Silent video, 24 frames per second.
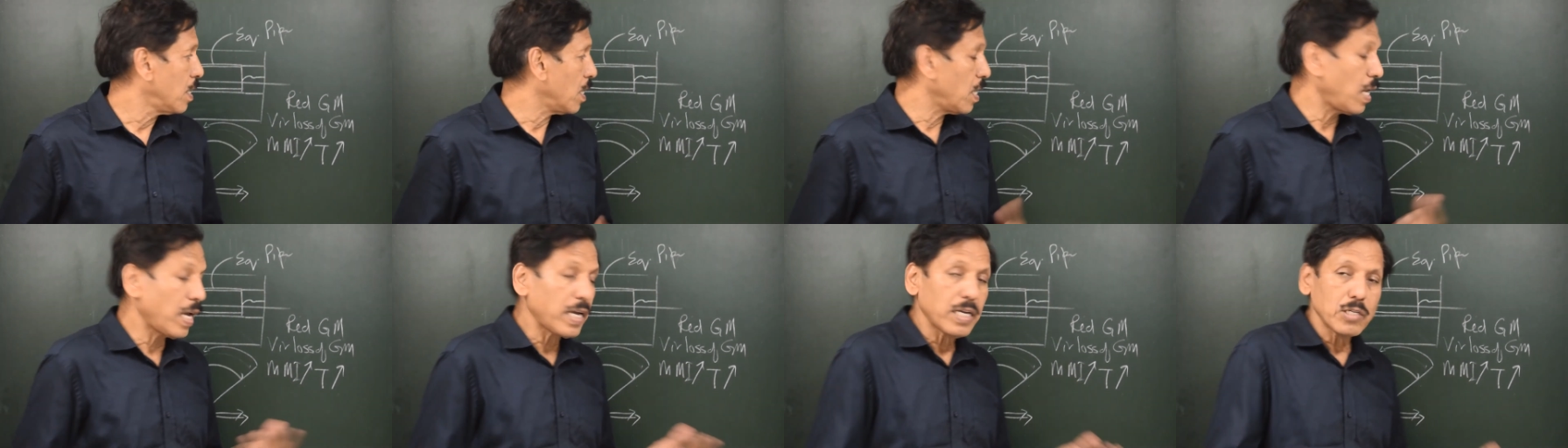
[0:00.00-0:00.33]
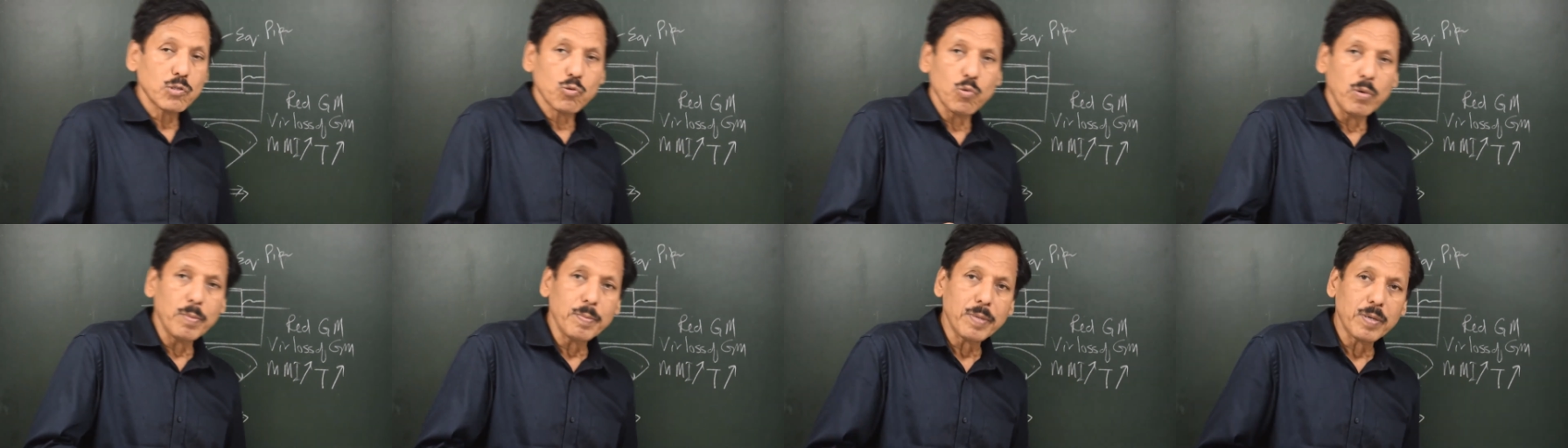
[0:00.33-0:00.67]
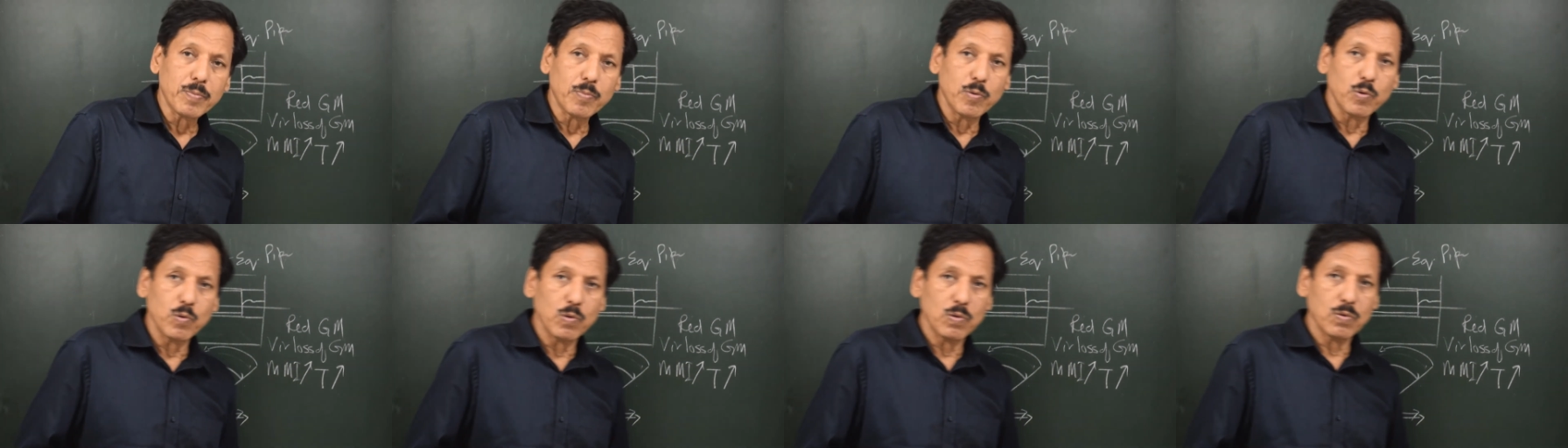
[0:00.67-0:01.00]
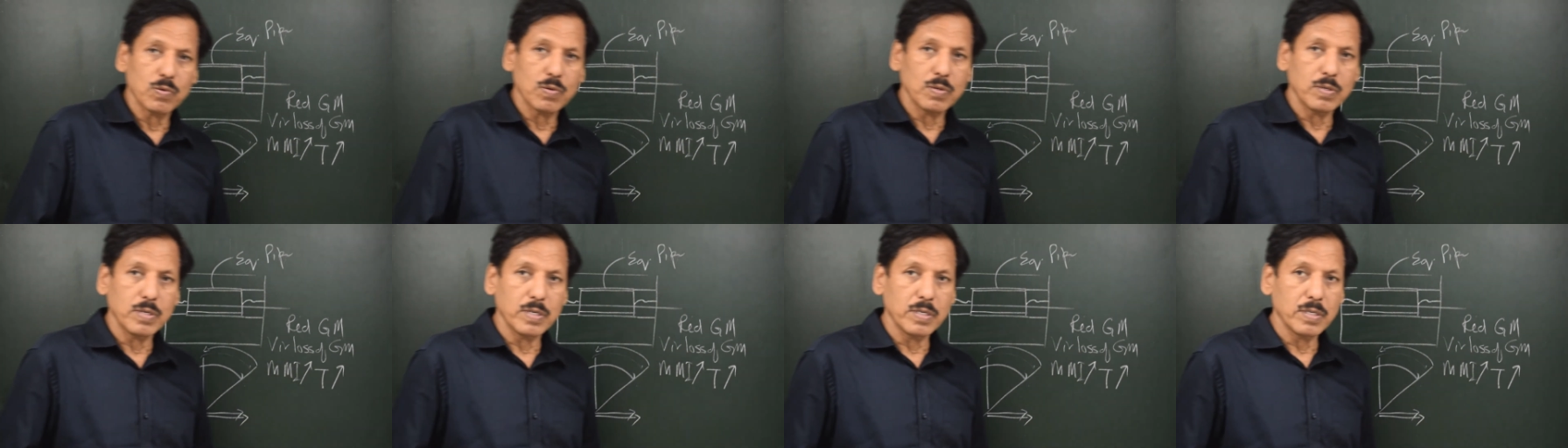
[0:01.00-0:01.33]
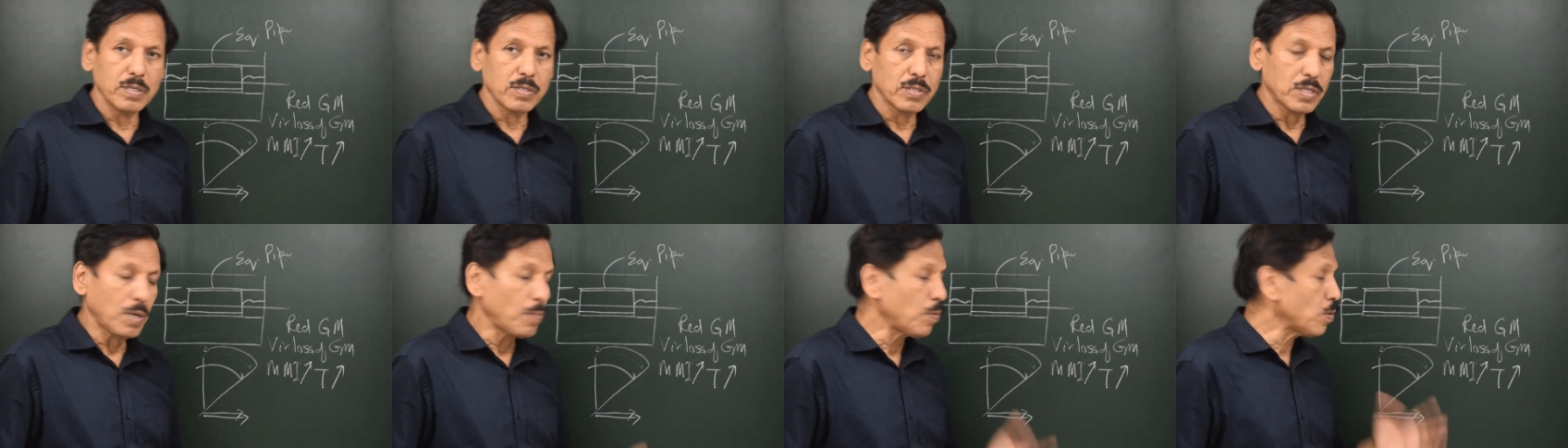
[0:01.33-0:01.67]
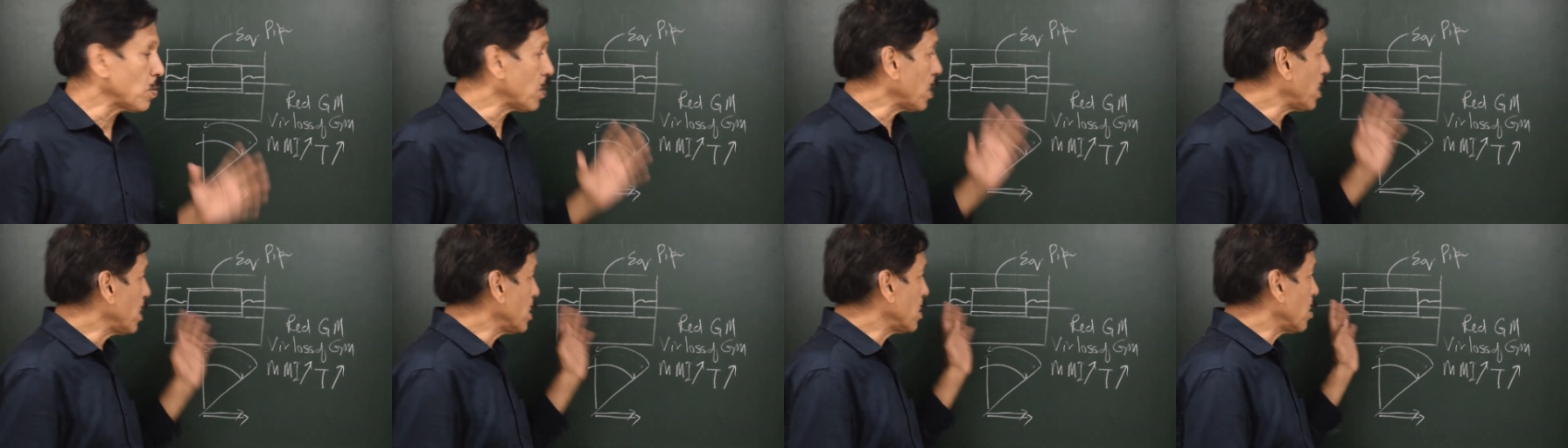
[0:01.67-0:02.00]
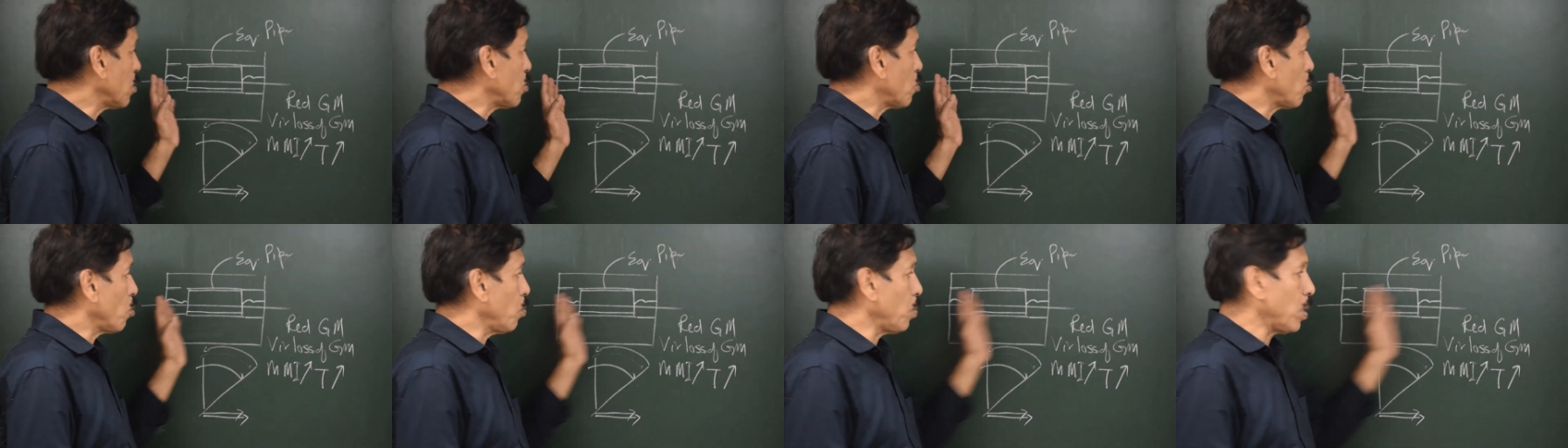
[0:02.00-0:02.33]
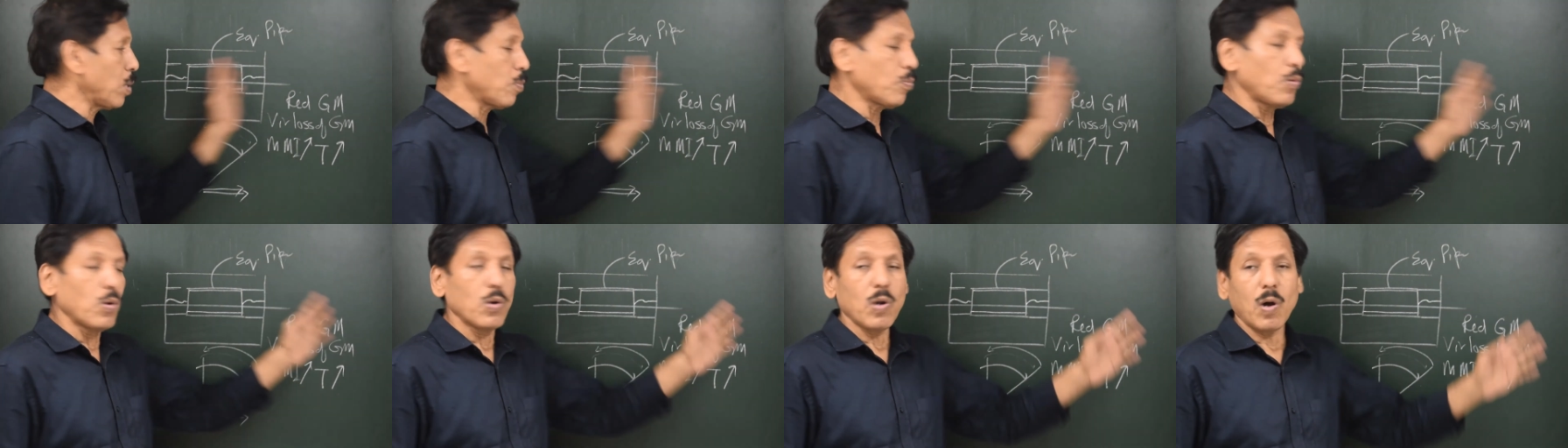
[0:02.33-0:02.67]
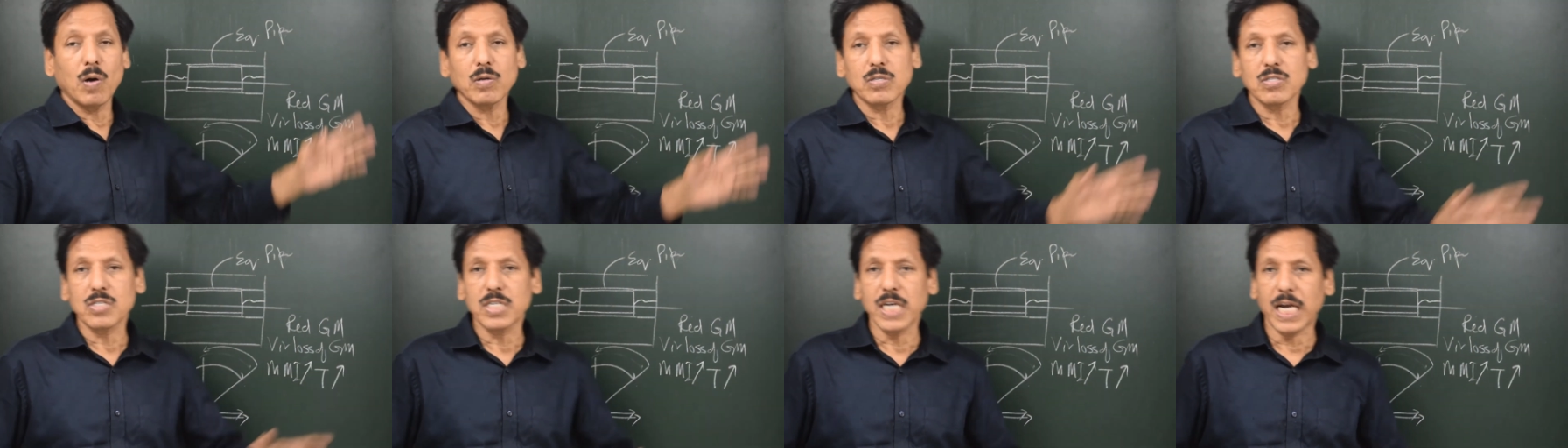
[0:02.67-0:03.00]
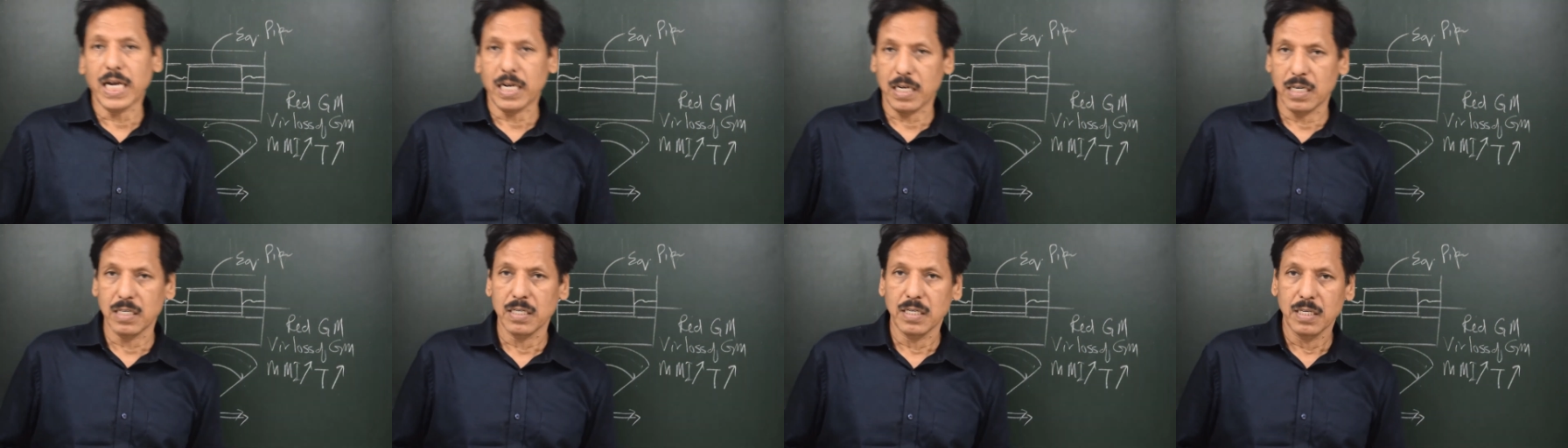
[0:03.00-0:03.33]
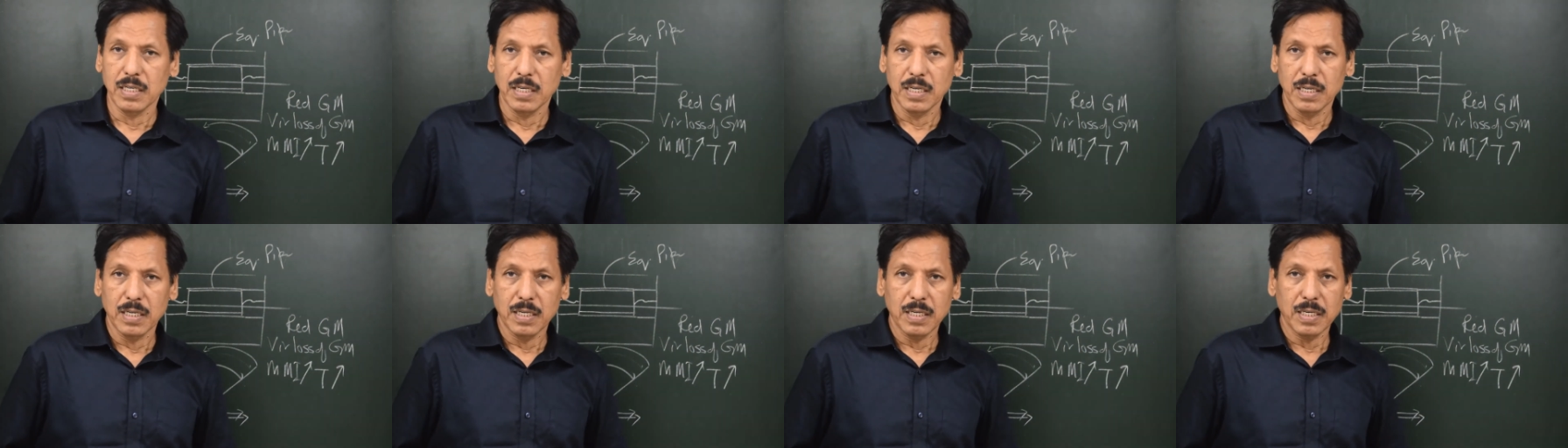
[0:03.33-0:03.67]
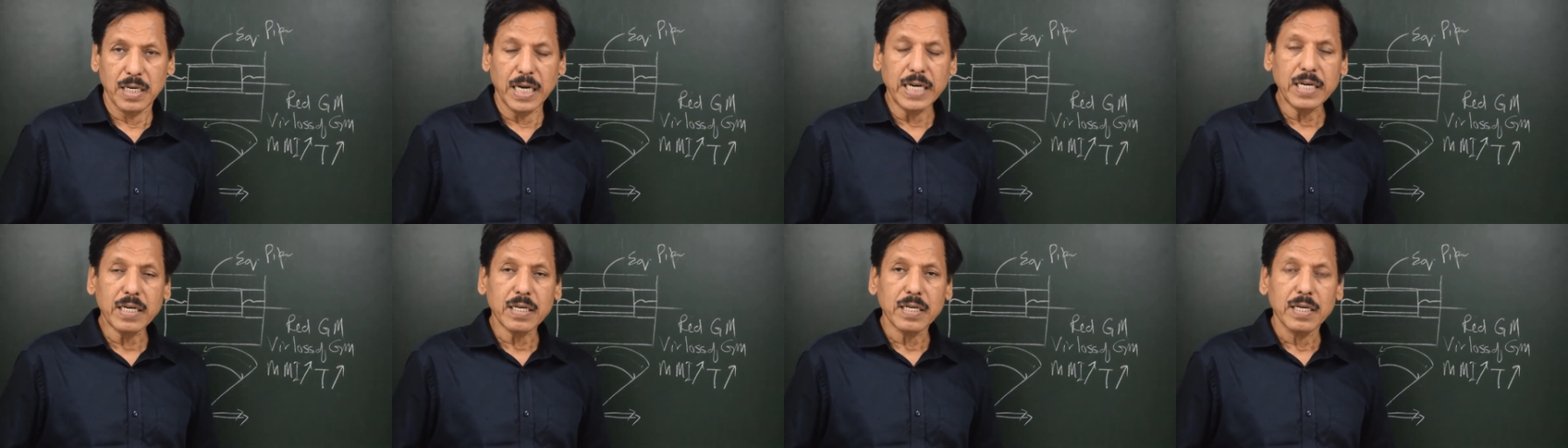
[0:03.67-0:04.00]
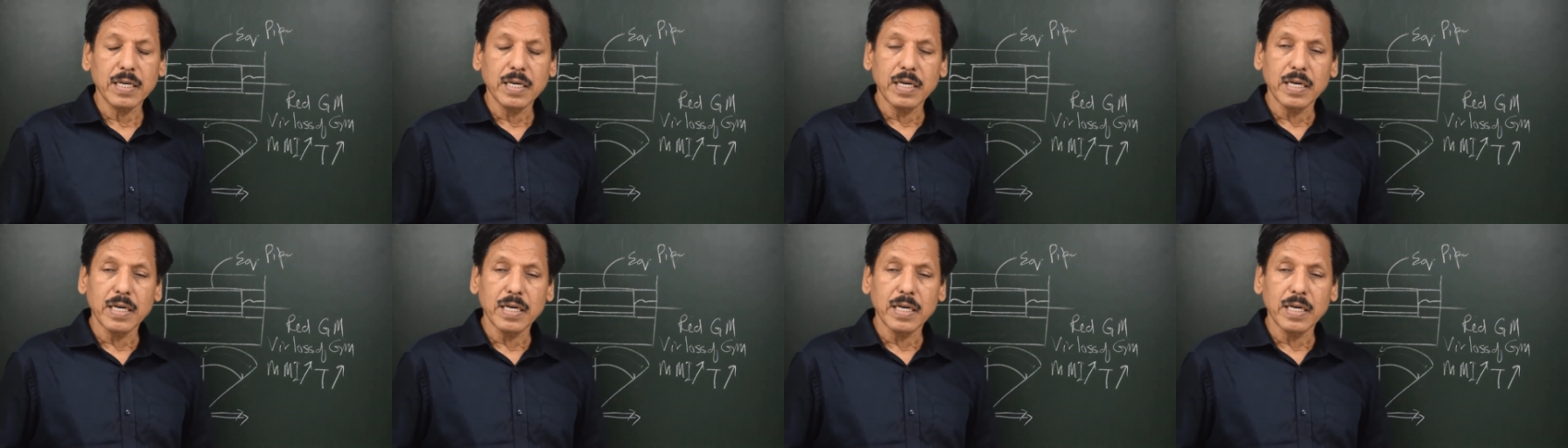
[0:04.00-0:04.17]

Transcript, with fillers: Like a swimming pool. Suppose there is a swimming pool on deck, right?